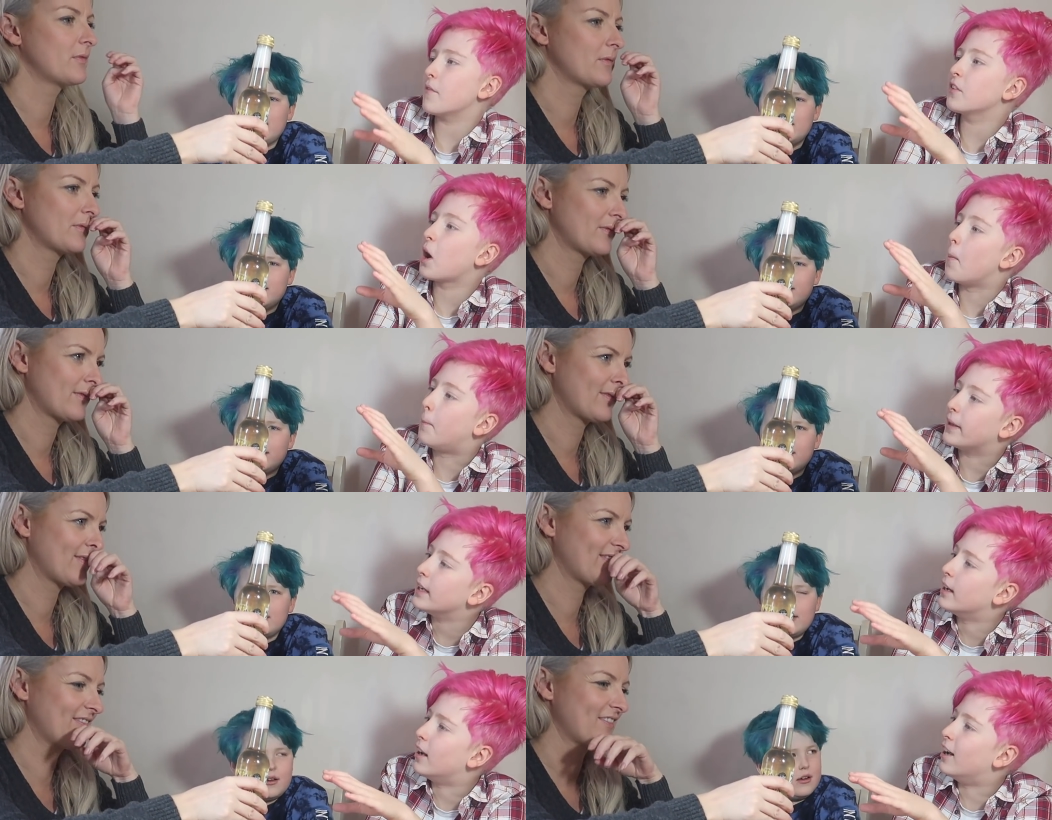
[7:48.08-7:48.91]
Speaker 1: having a
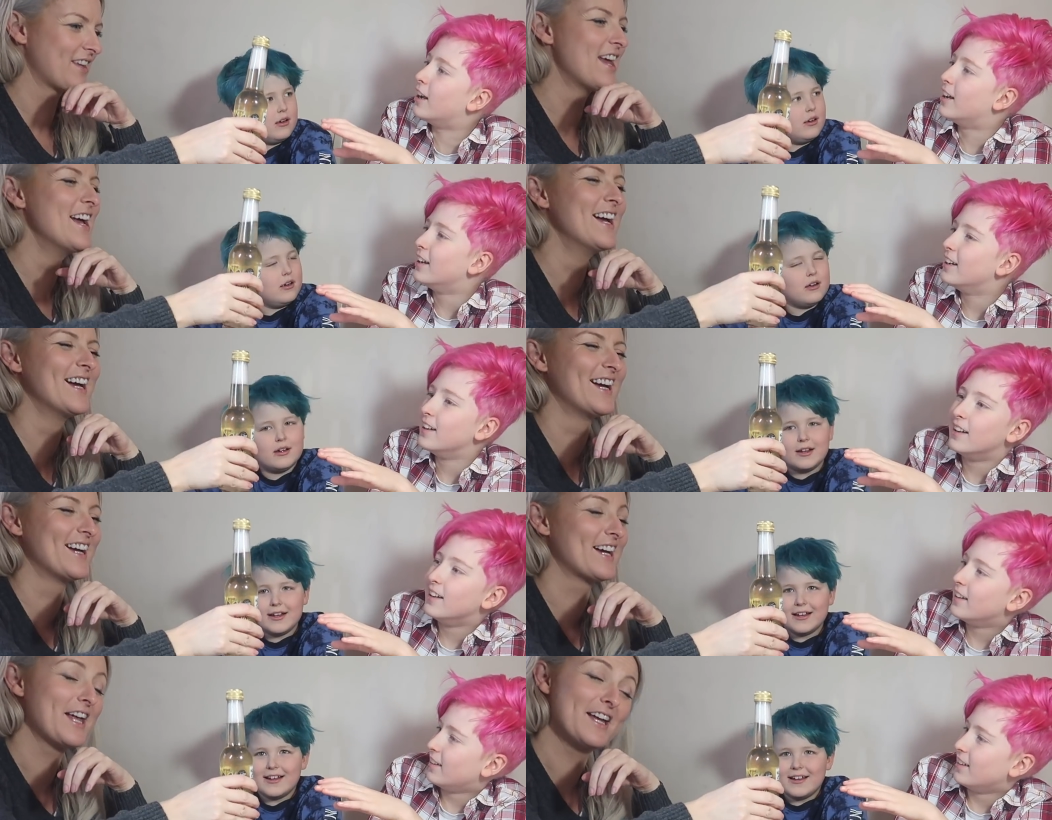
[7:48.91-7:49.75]

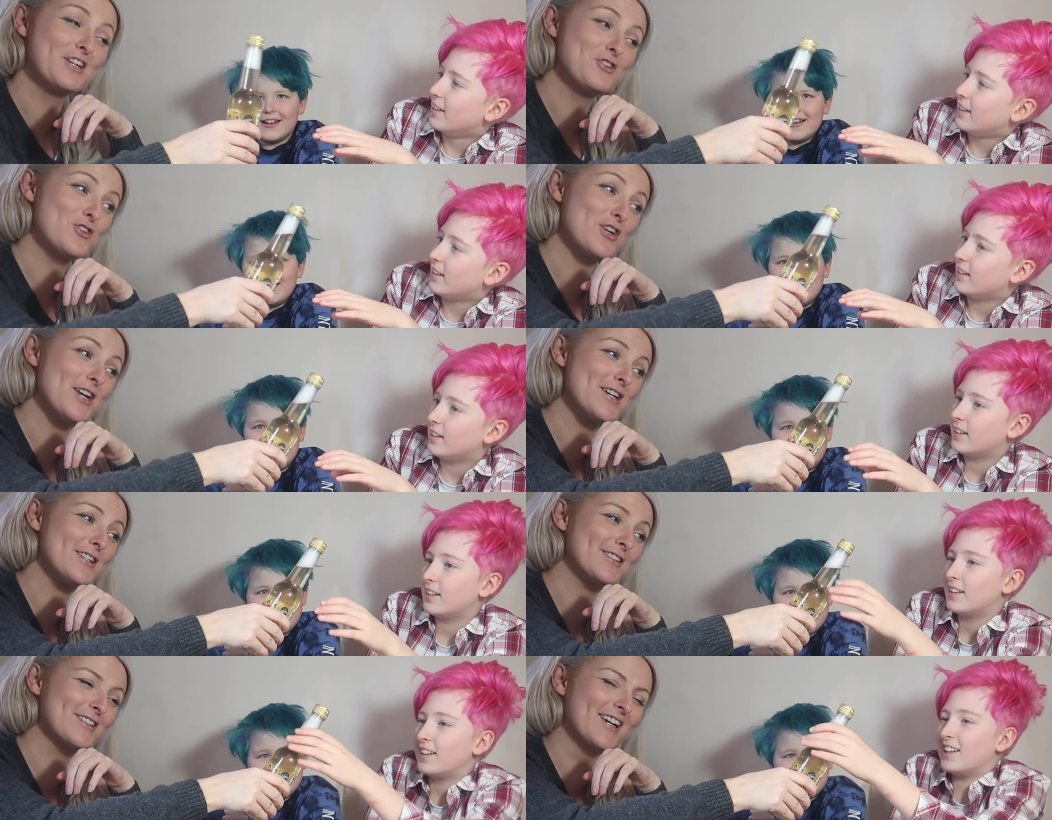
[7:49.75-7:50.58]
beer.
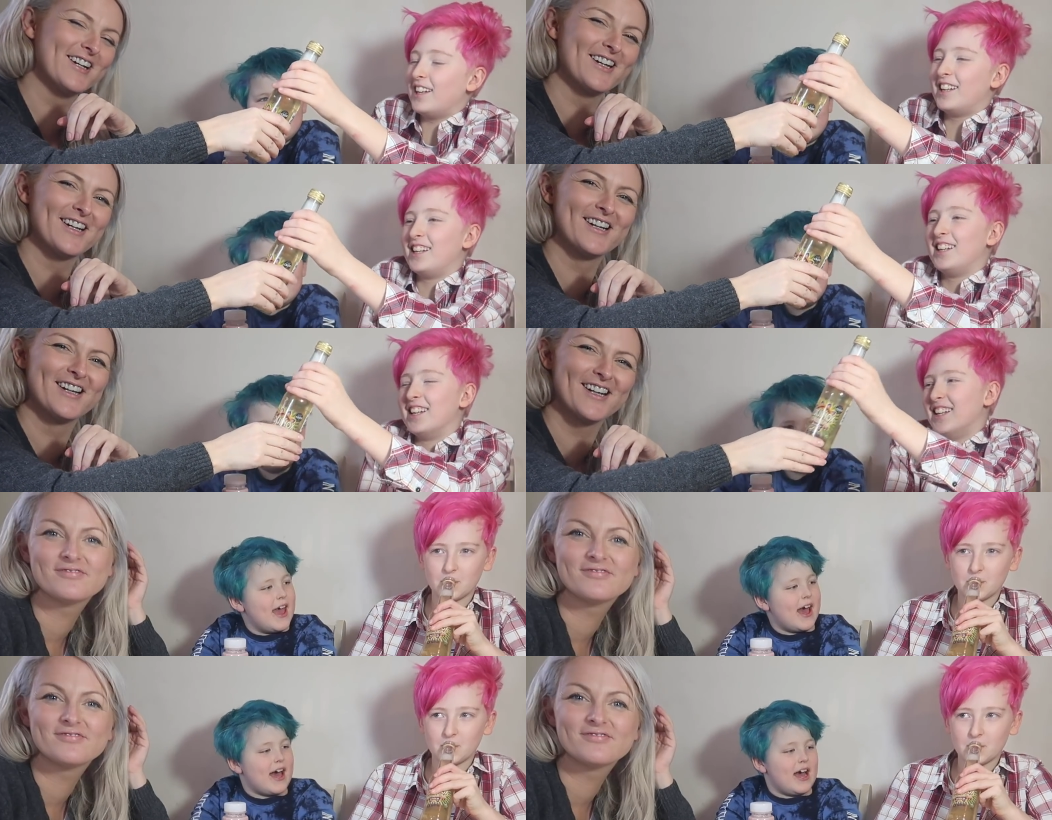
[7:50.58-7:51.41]
Speaker 2: Cheers. It
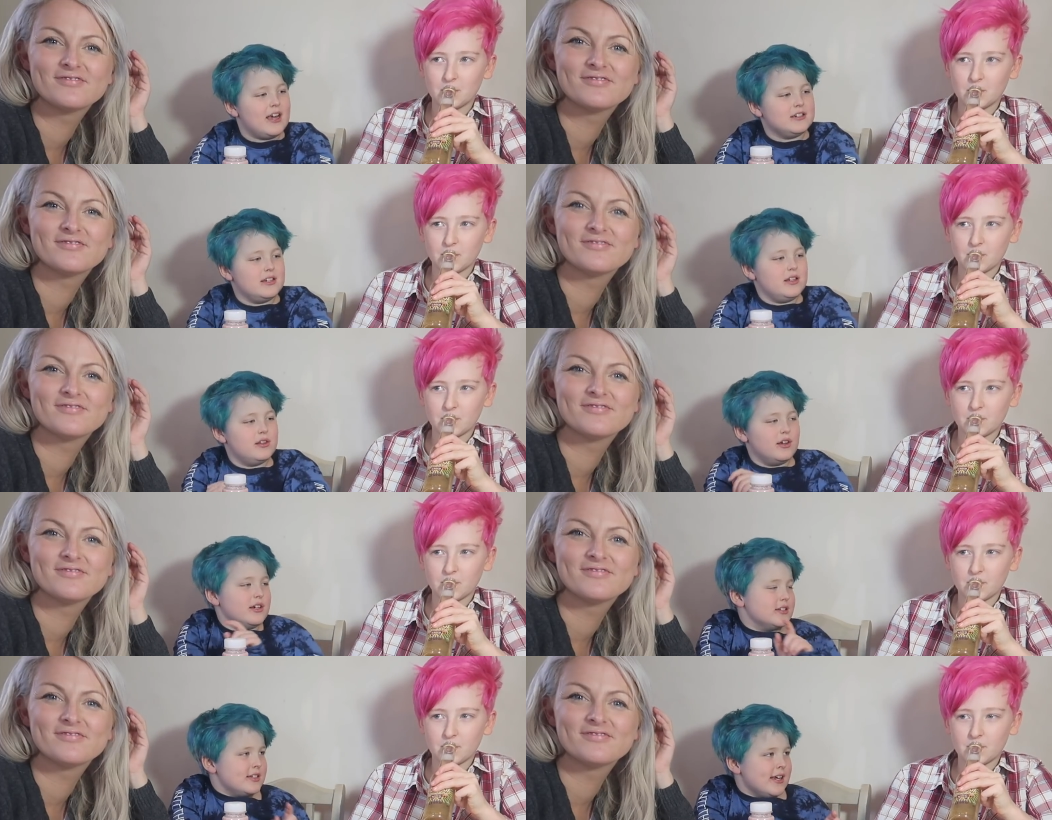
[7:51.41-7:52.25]
actually
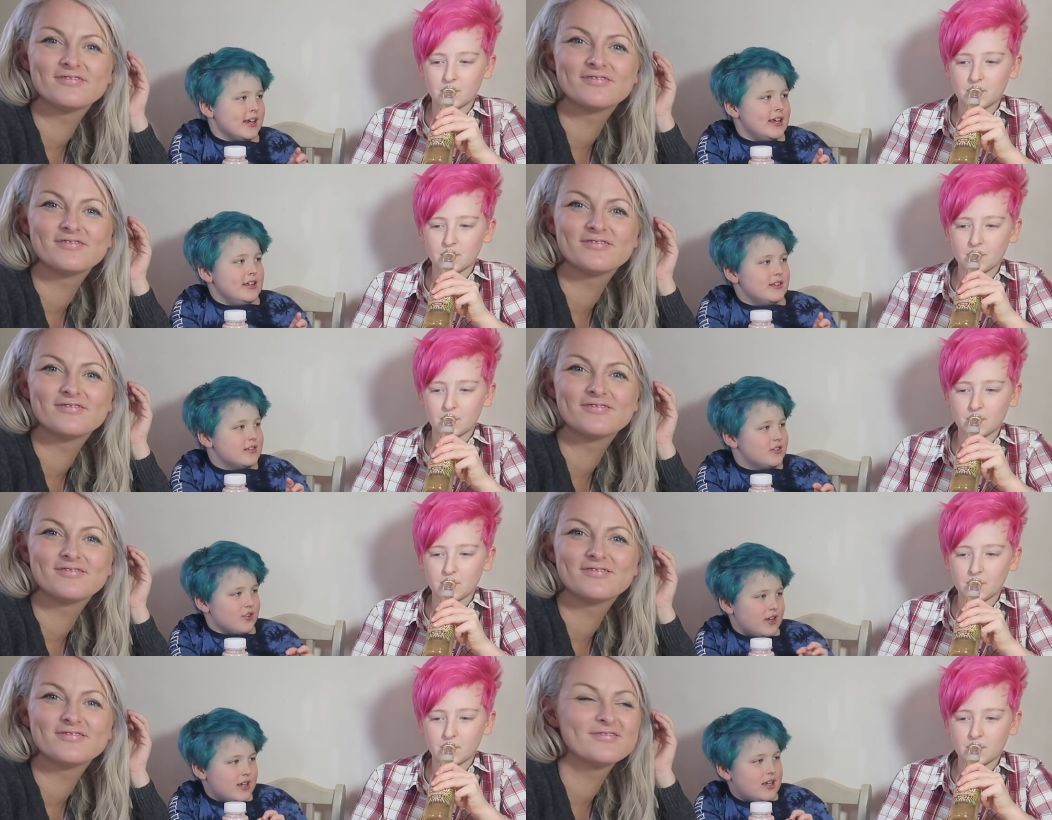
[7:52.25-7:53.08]
looks like he's
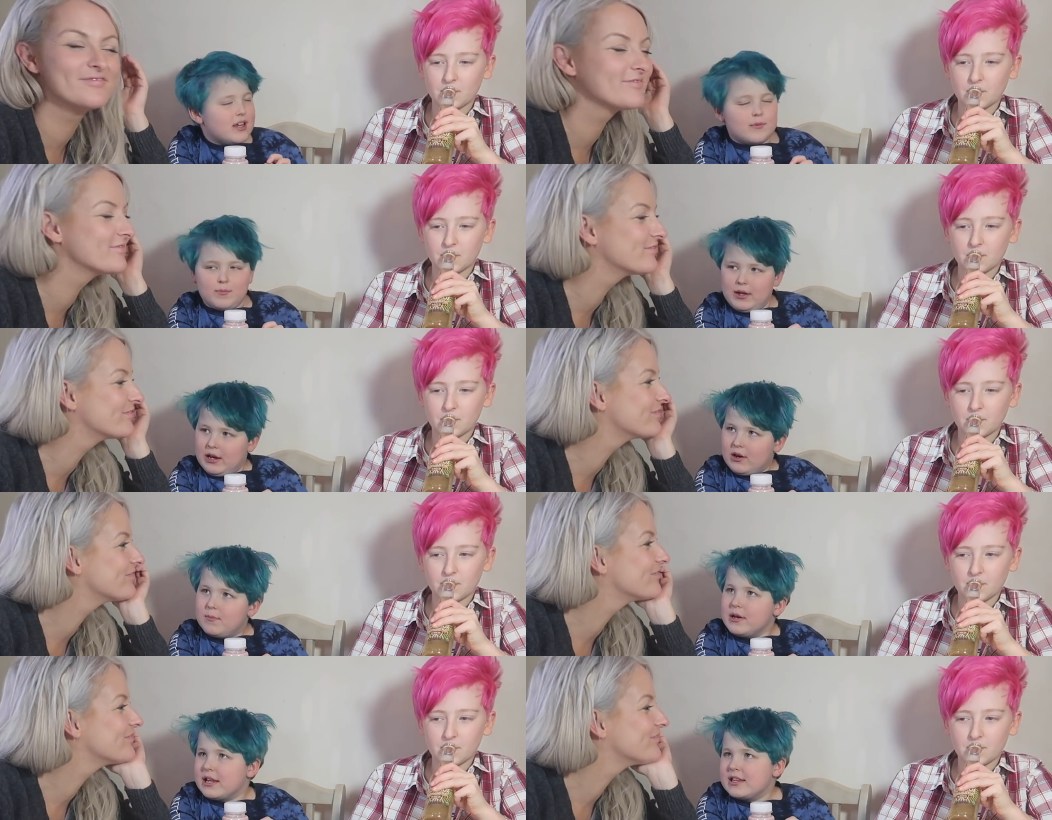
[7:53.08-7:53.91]
drinking
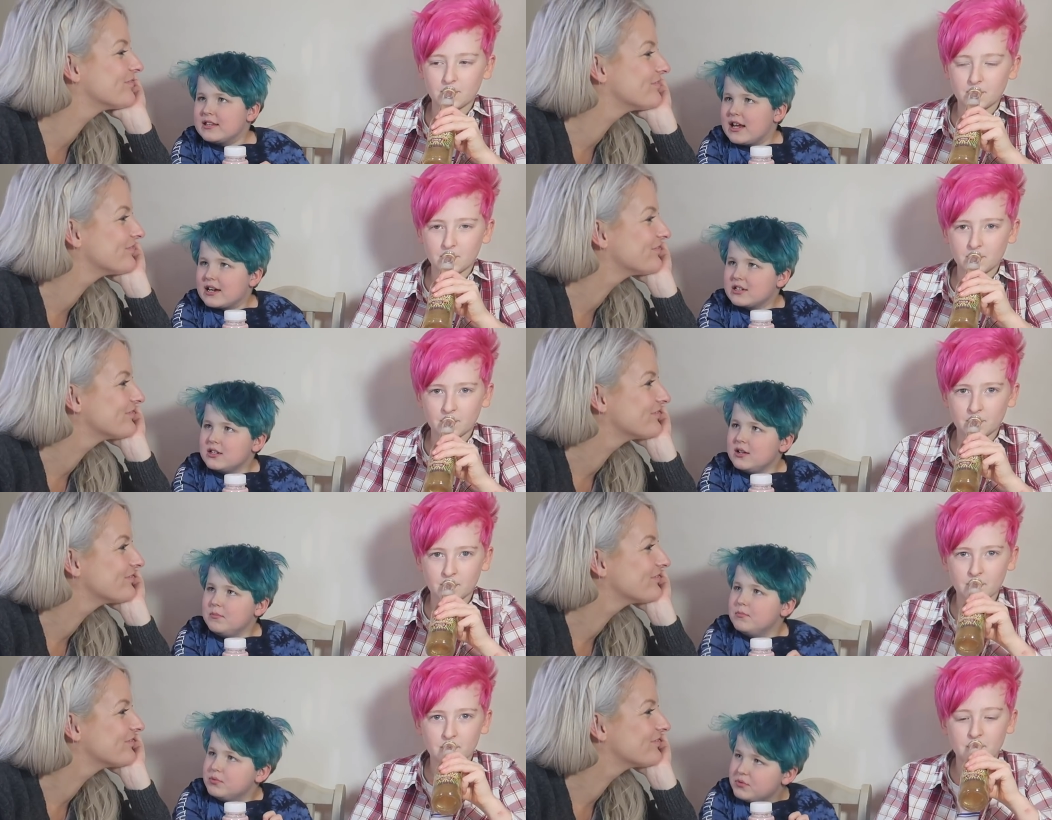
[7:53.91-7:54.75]
beer, but he's
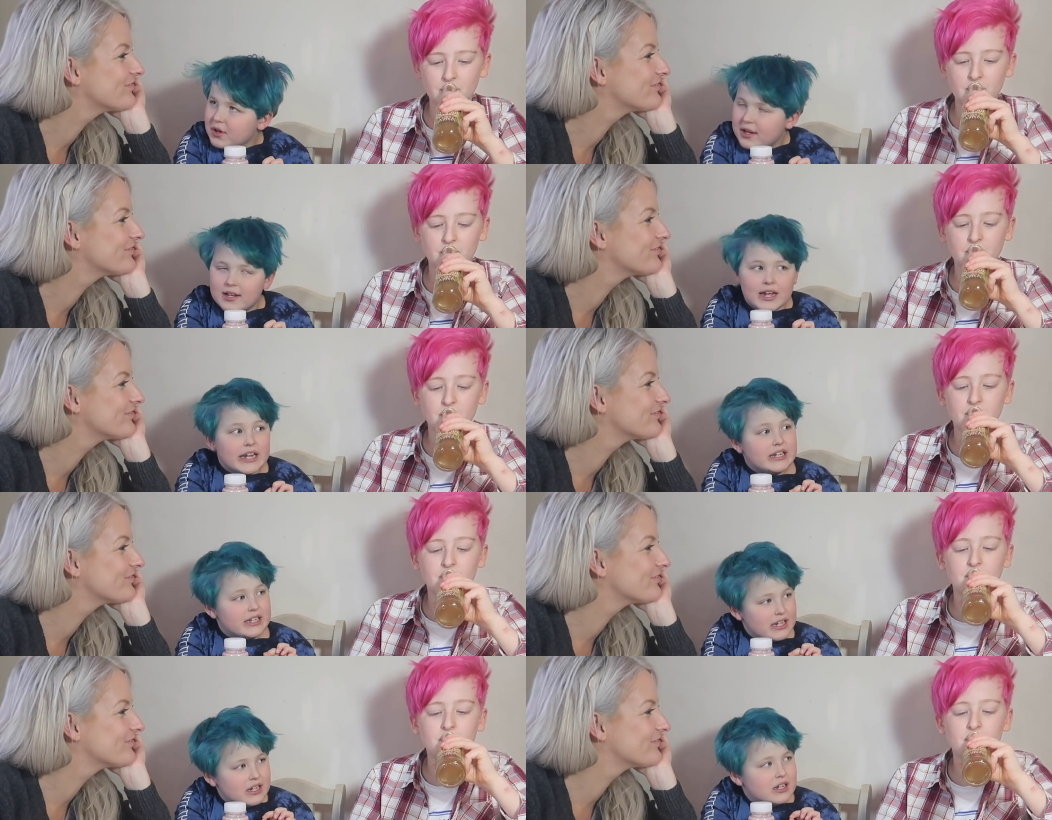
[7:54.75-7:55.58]
actually drinking
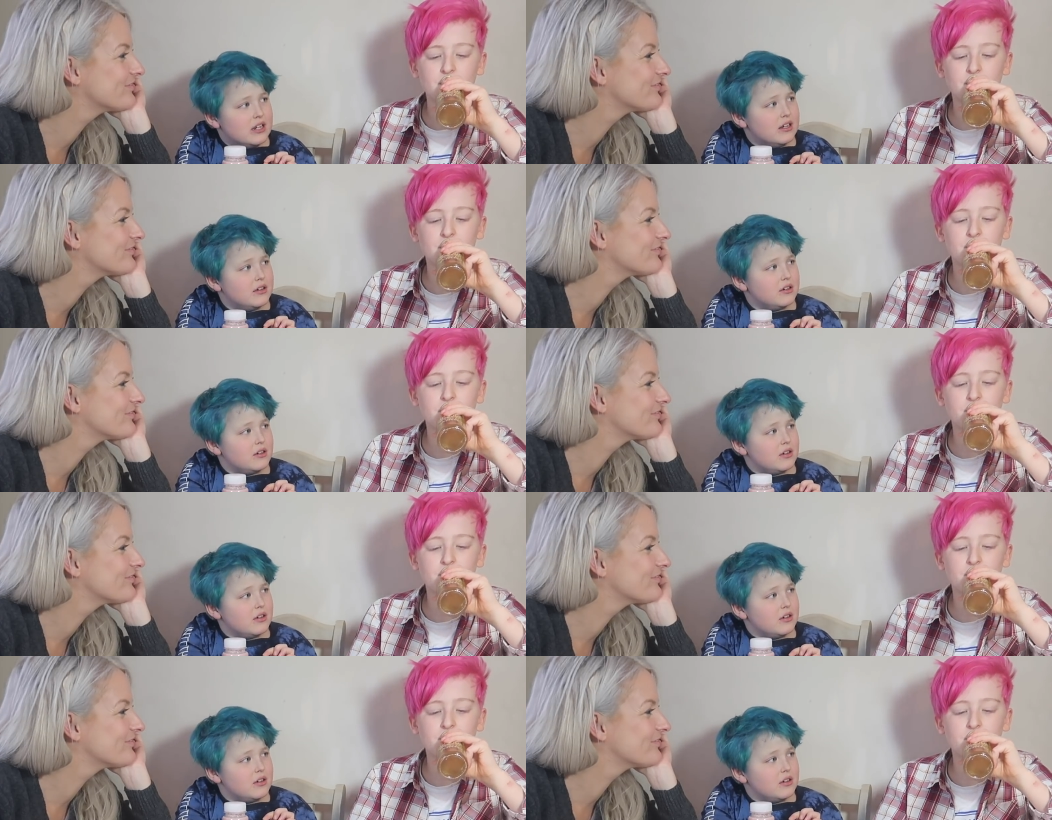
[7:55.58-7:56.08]
tea.